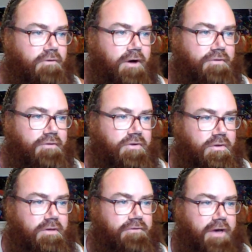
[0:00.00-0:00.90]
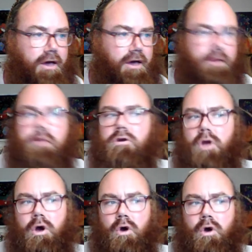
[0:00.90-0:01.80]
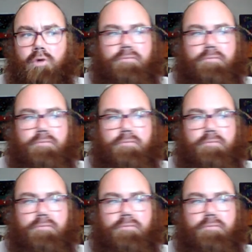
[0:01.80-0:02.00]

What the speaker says: off a ceiling fan? No.